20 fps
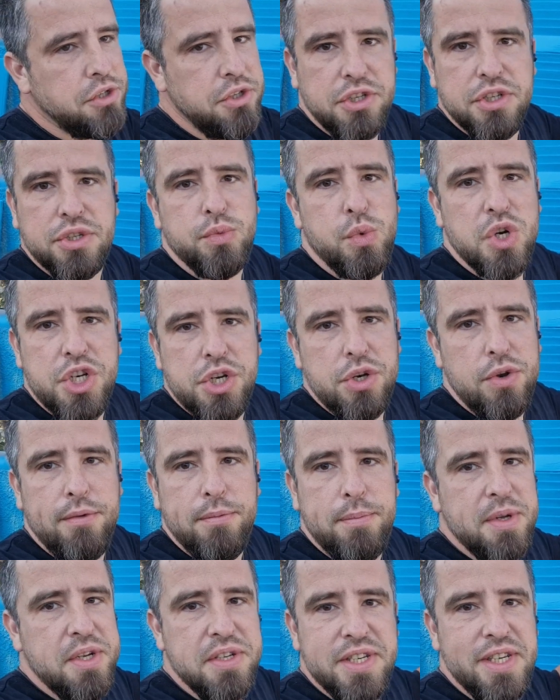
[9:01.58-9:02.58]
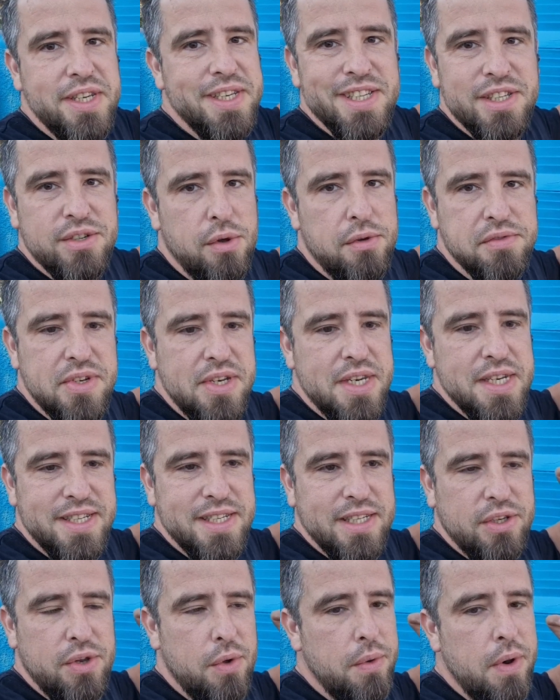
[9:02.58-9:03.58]
just wash it off because it dissolves in
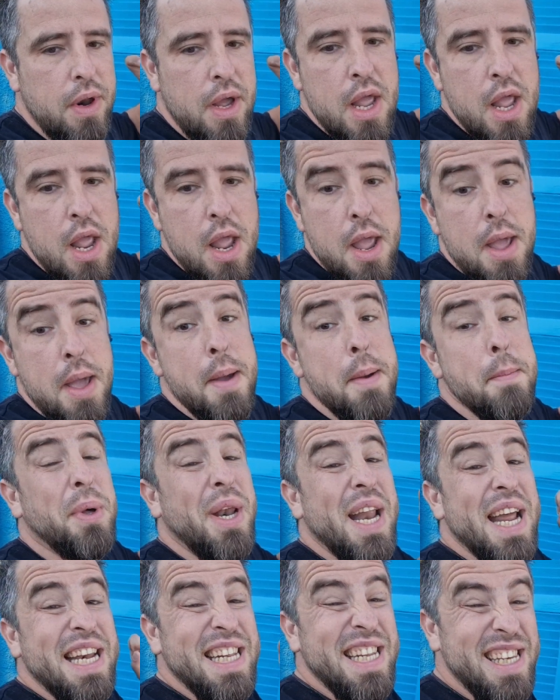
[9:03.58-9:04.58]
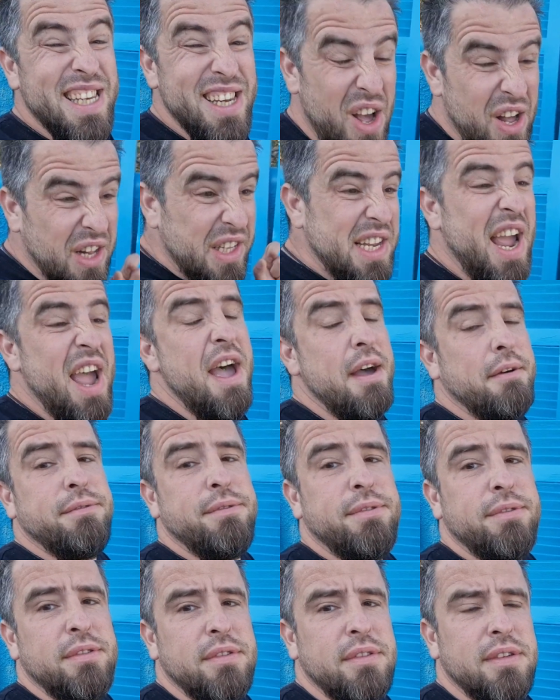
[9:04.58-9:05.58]
acetone. But I did not
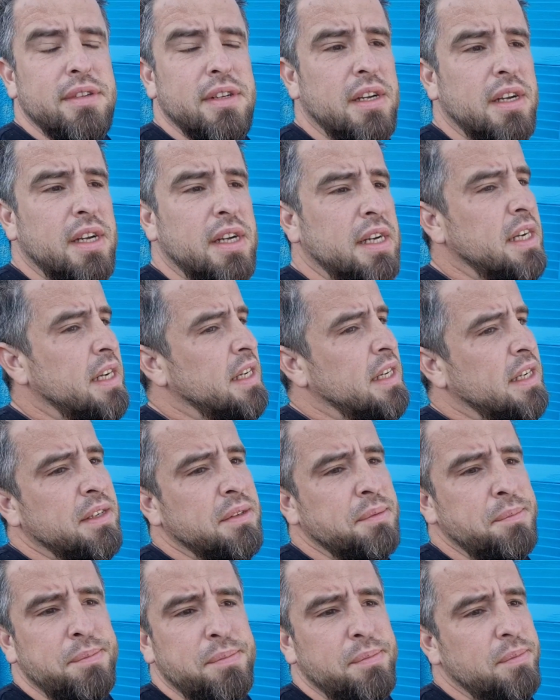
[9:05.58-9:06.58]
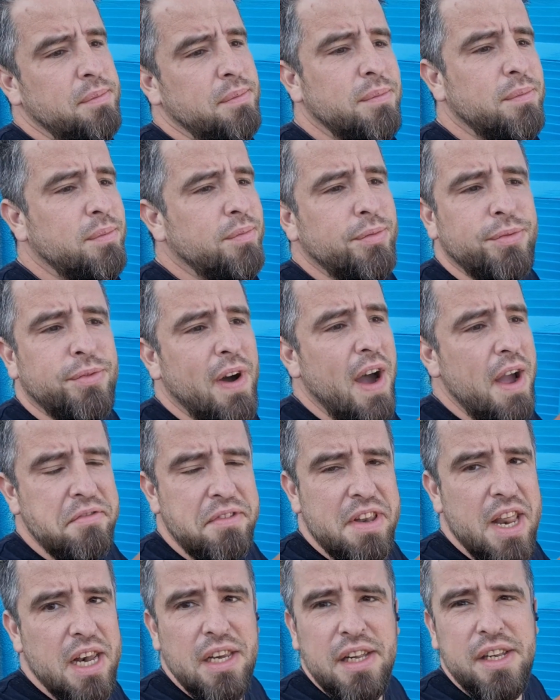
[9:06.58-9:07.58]
have 5-10
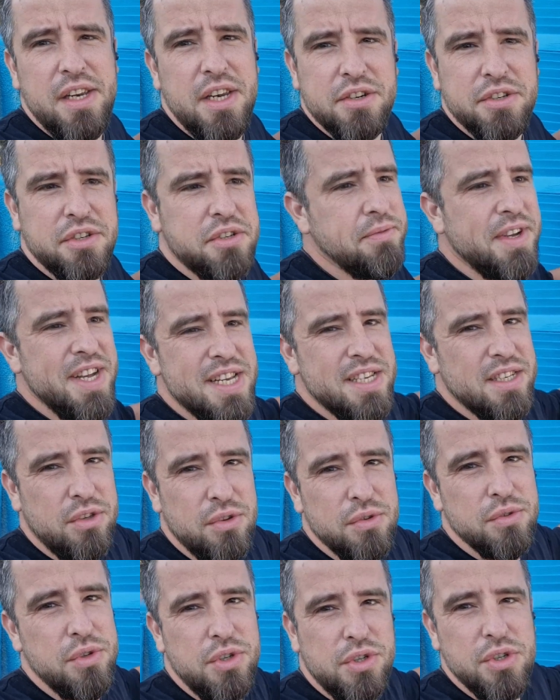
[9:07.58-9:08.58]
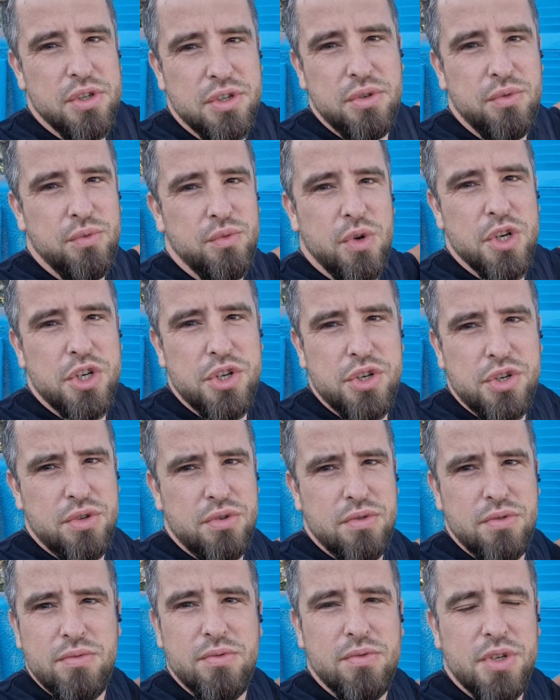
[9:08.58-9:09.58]
liters of acetone just to
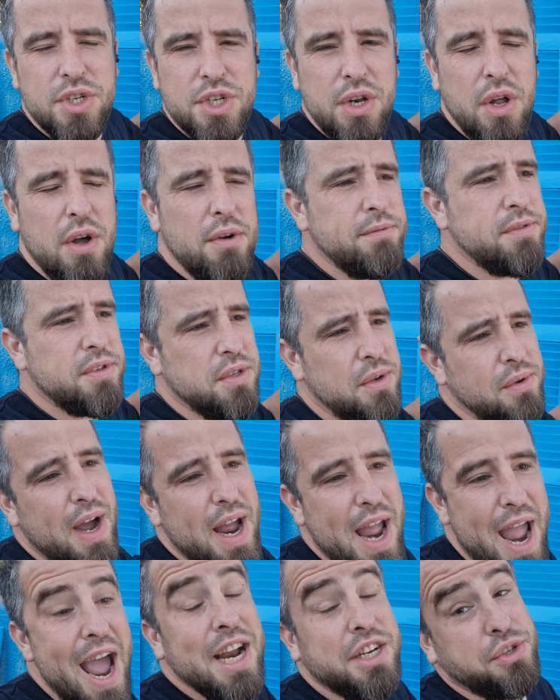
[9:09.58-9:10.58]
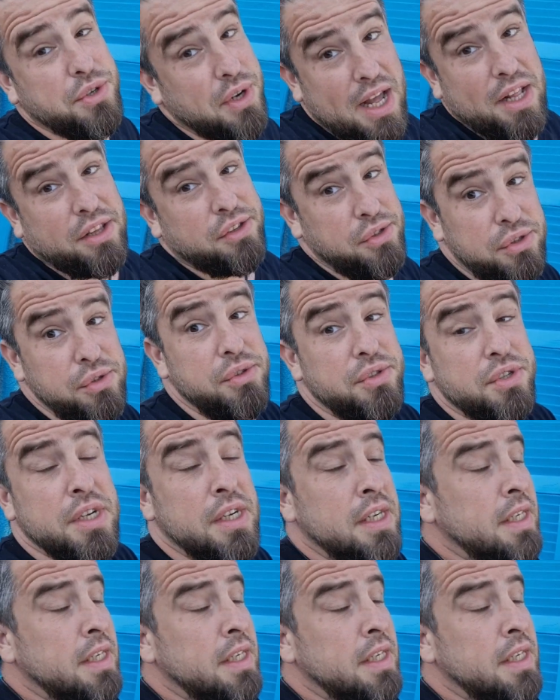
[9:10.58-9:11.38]
wash it off, so I actually had to use